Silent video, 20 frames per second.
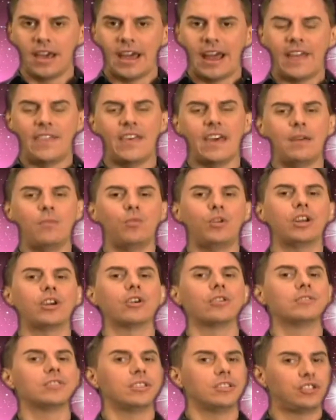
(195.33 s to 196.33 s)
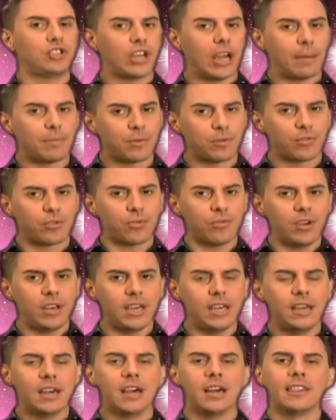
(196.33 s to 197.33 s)
And then when it goes into chapter
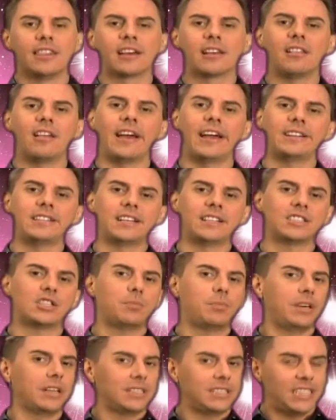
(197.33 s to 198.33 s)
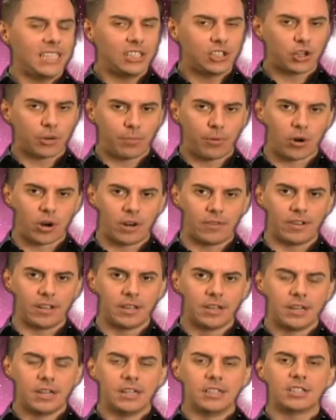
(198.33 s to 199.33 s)
3, the client tends to be a teacher part of it.
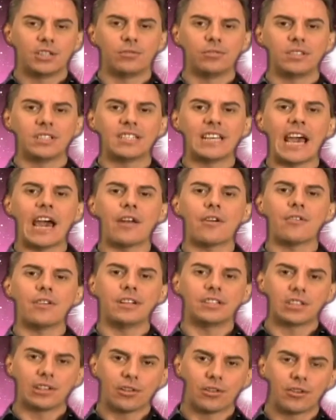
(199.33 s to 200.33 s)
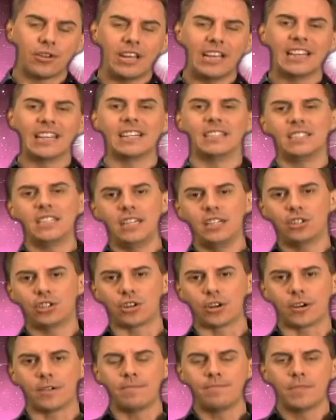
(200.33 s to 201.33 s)
So in Saturn, it's learning, then
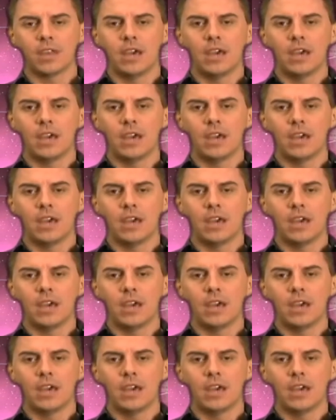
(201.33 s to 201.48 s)
teacher.